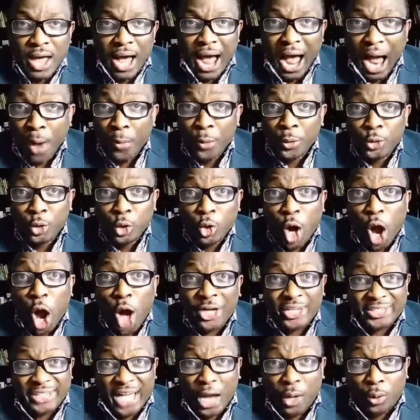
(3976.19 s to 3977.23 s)
And we do all
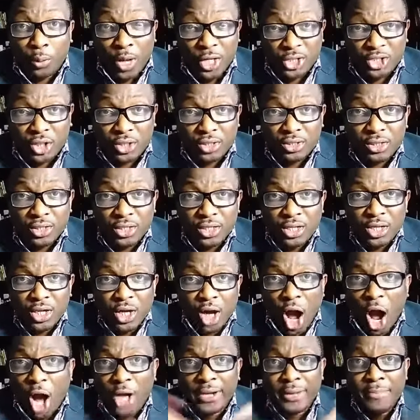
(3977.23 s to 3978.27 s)
the calculation,
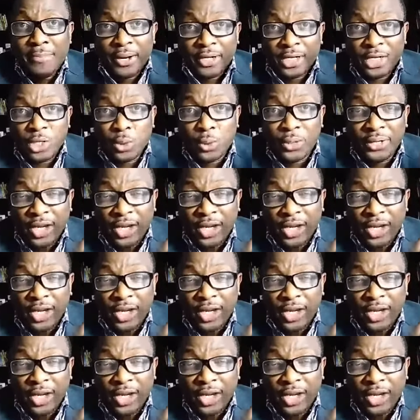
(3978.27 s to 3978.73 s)
all the money you